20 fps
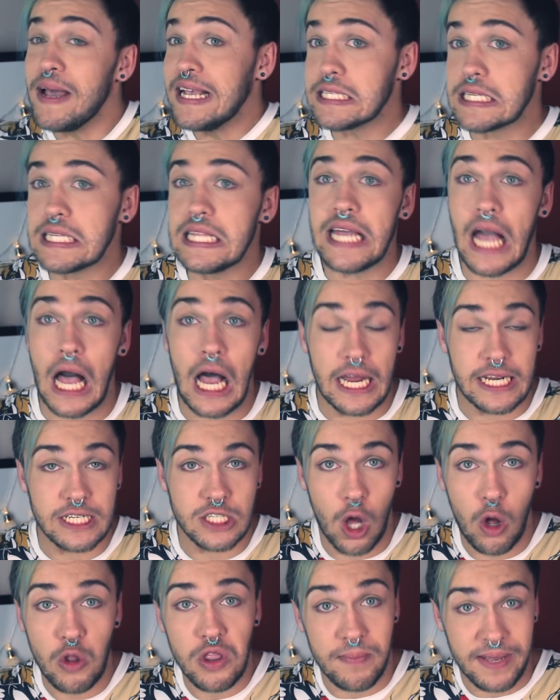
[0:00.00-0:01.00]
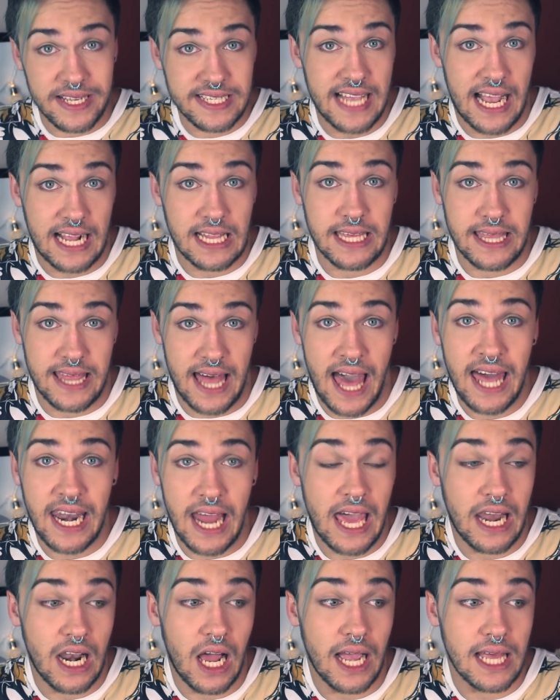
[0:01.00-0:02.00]
basically, I told them exactly
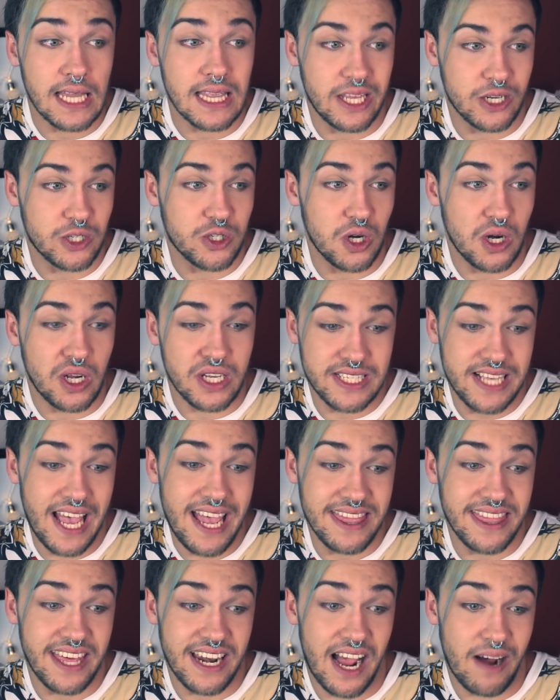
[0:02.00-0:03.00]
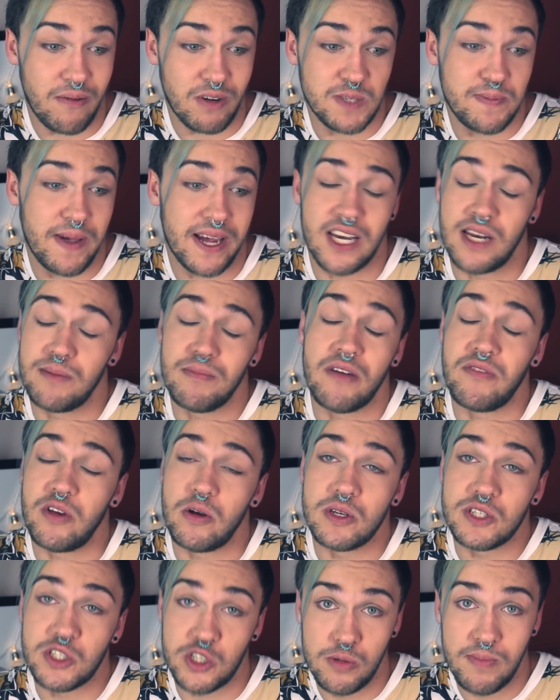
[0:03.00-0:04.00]
that, and I literally said that I respected my
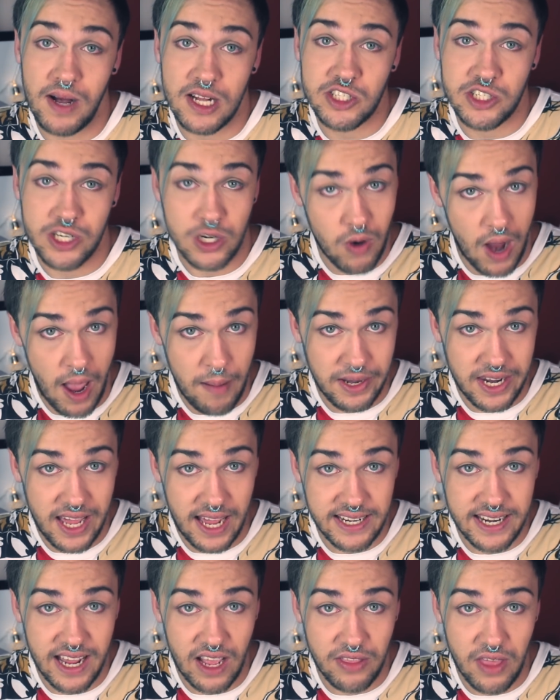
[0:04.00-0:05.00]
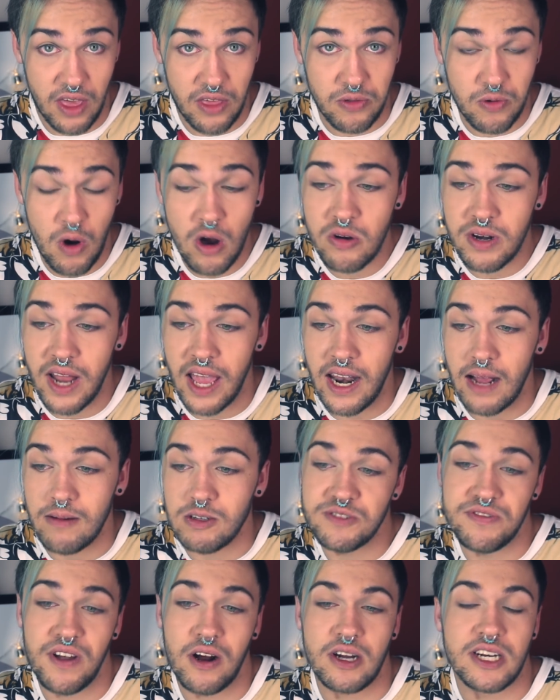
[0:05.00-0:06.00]
viewers too much to cram an ad down their throat, and I
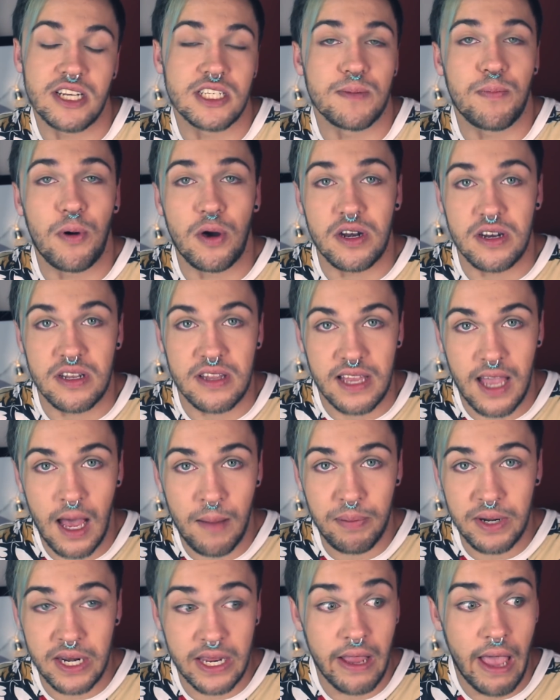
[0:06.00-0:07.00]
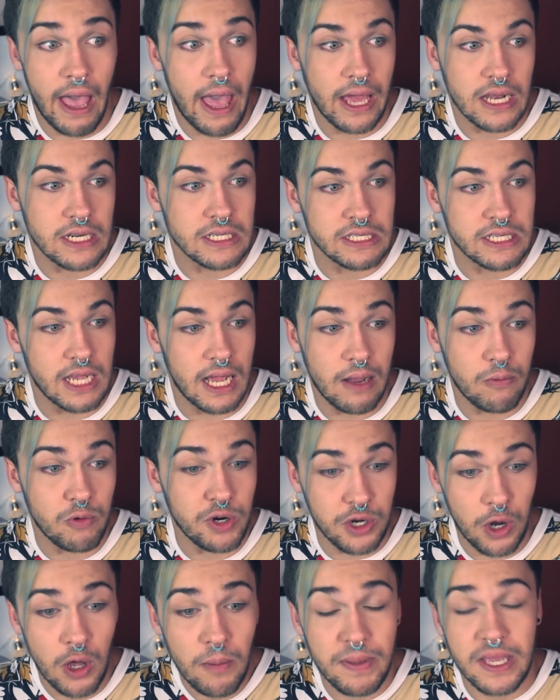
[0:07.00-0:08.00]
was very disappointed in the company, and I
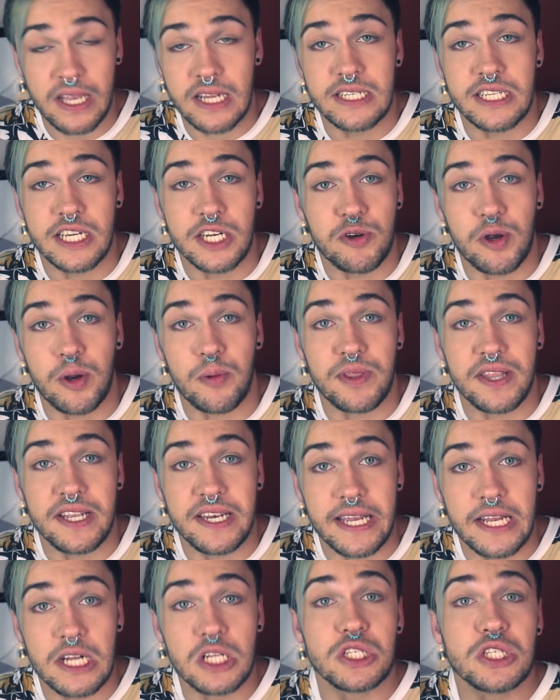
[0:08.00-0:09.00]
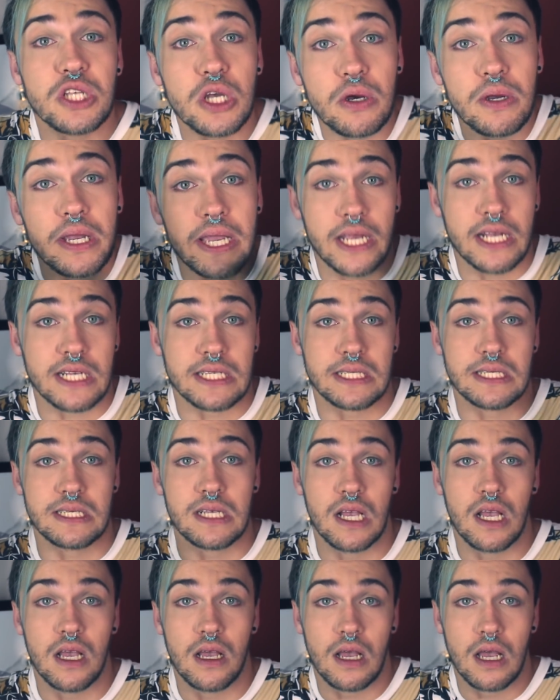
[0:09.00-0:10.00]
would not be continuing with the deal. So
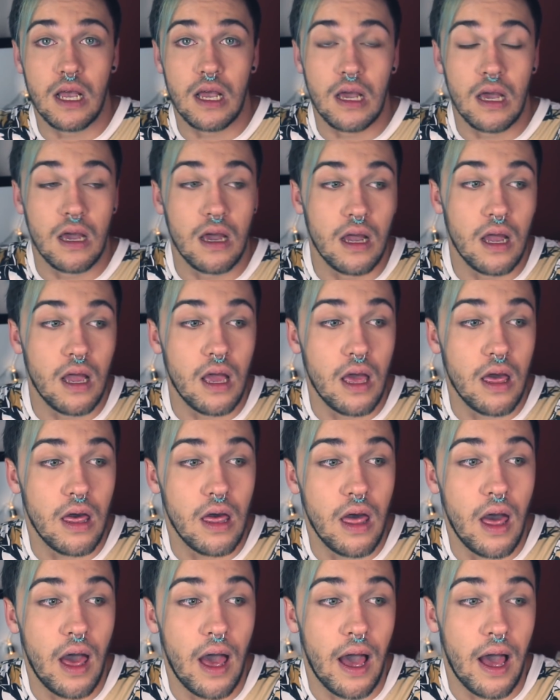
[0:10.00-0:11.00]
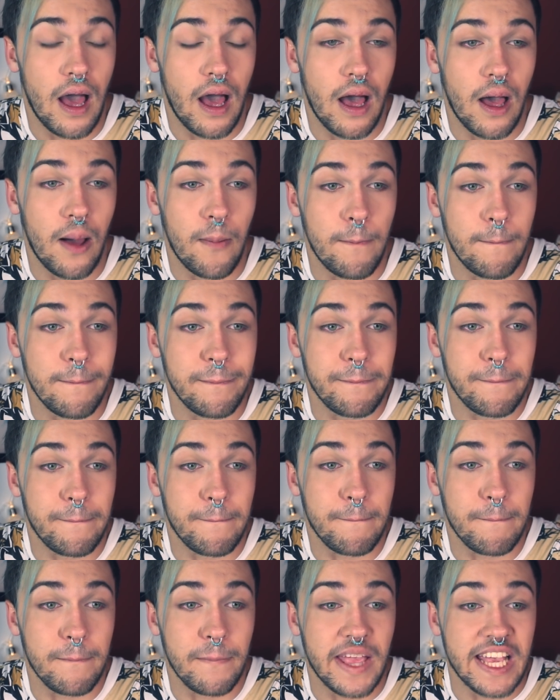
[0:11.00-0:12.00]
here's
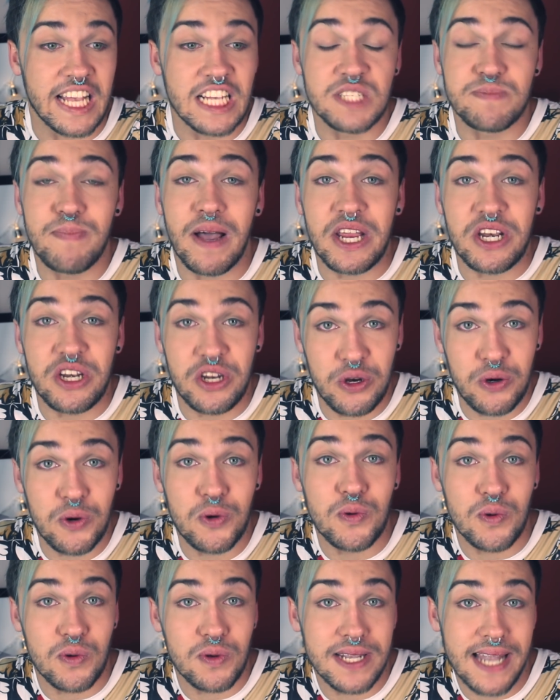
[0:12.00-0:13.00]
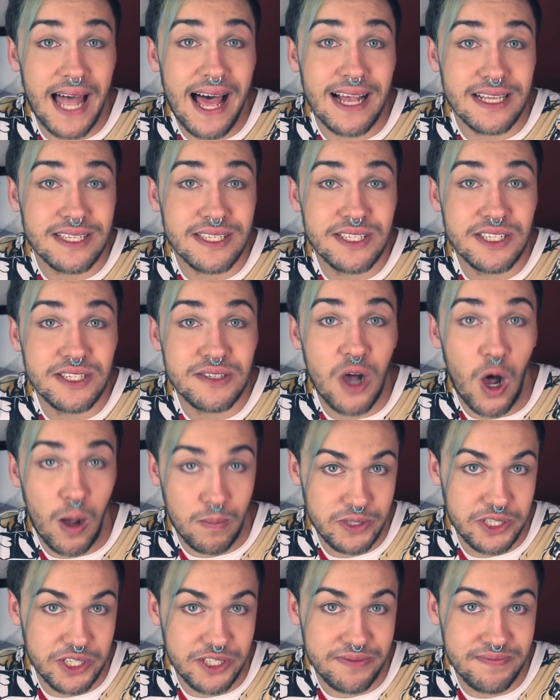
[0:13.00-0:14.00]
my new last
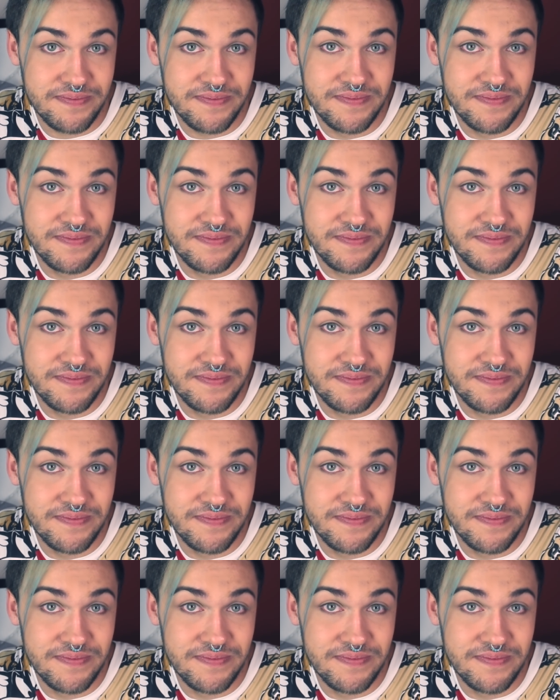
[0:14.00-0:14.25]
option.